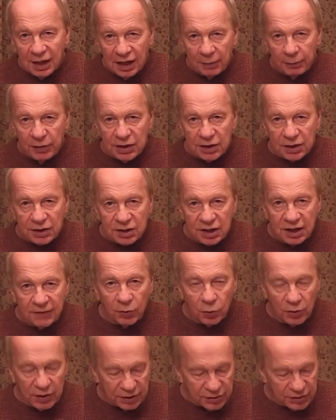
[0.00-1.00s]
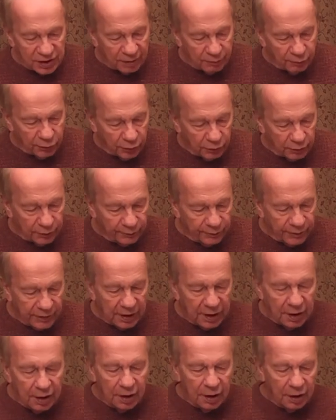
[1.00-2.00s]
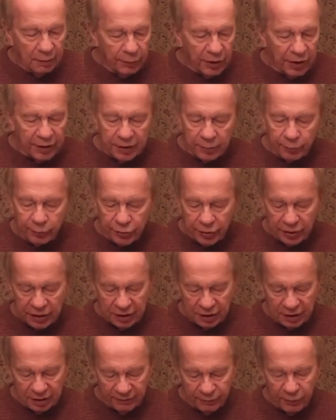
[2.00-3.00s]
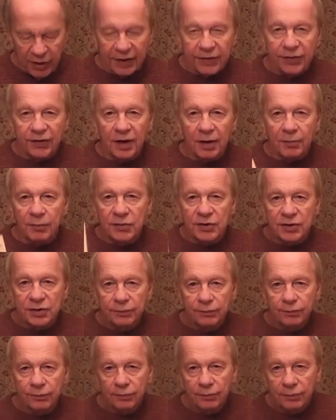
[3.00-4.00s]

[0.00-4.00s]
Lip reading: Let me just give you an example. By the pricking of my thumbs,